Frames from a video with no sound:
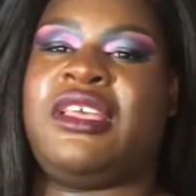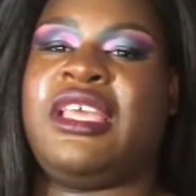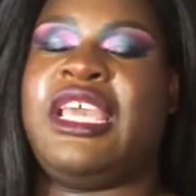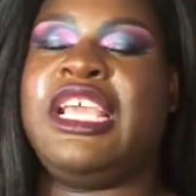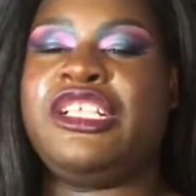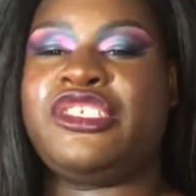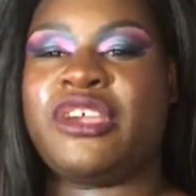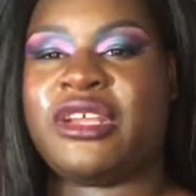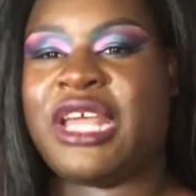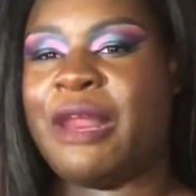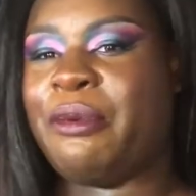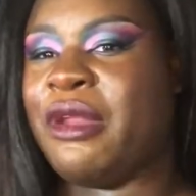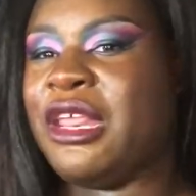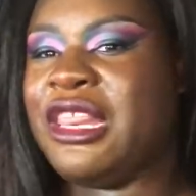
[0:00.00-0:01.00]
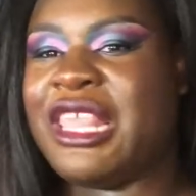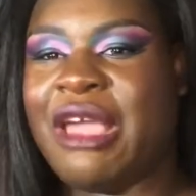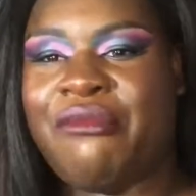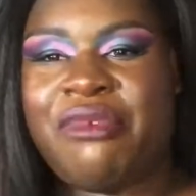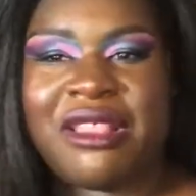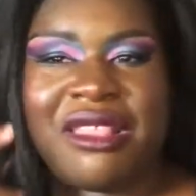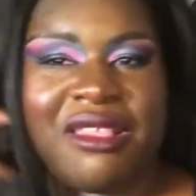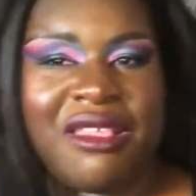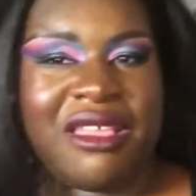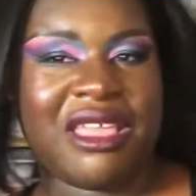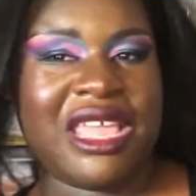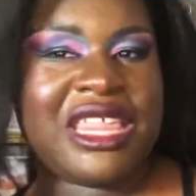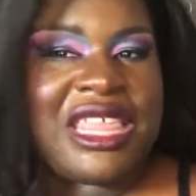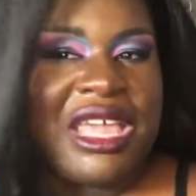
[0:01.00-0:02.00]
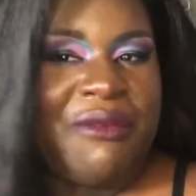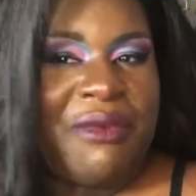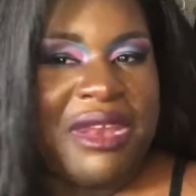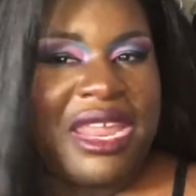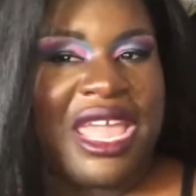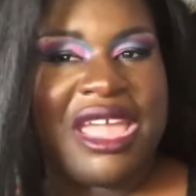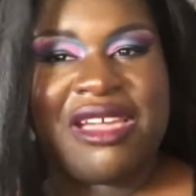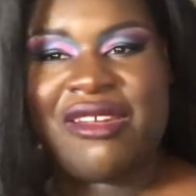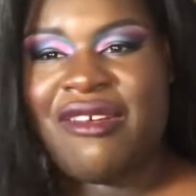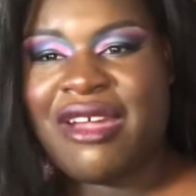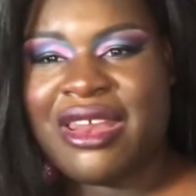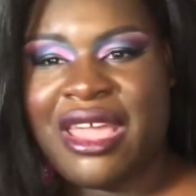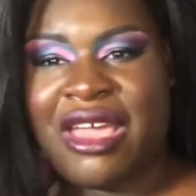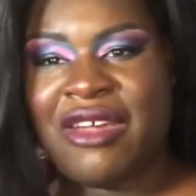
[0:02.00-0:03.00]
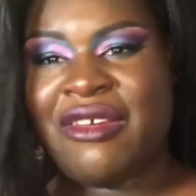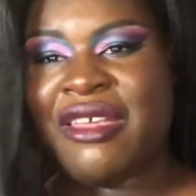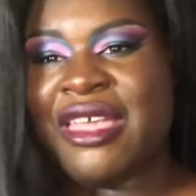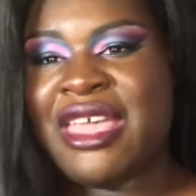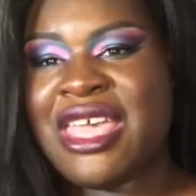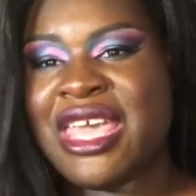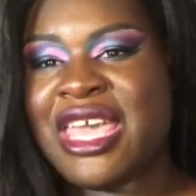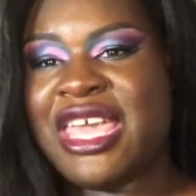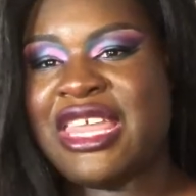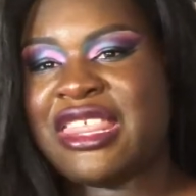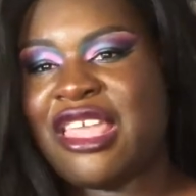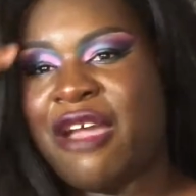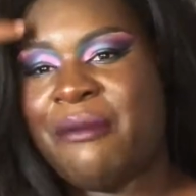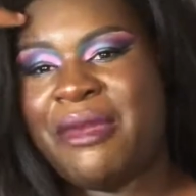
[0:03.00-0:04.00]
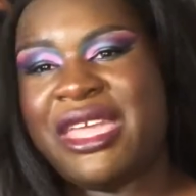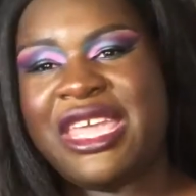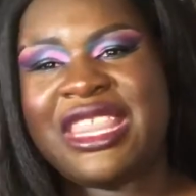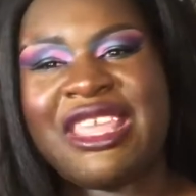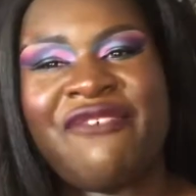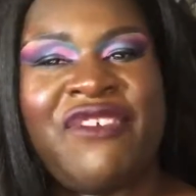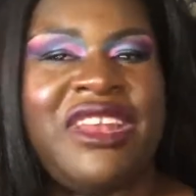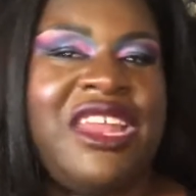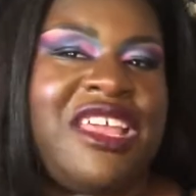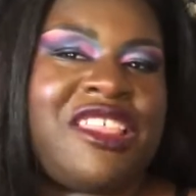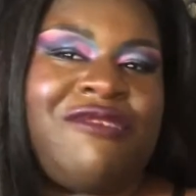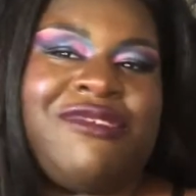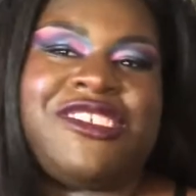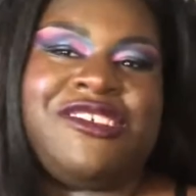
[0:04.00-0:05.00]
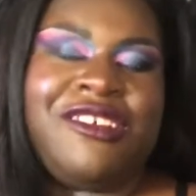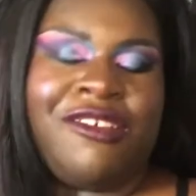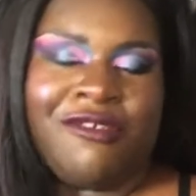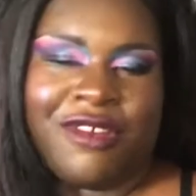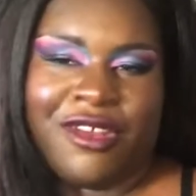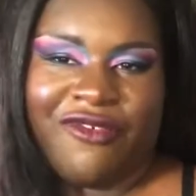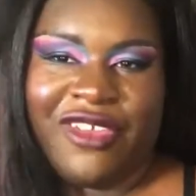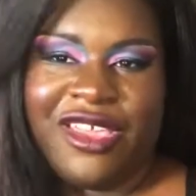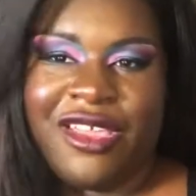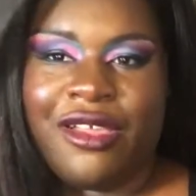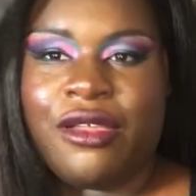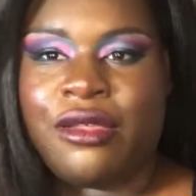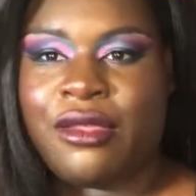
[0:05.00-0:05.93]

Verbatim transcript: He jumped out of the police. He said, what? He said, what the hell going on? He saw me. He said, Vanessa, what you doing over here?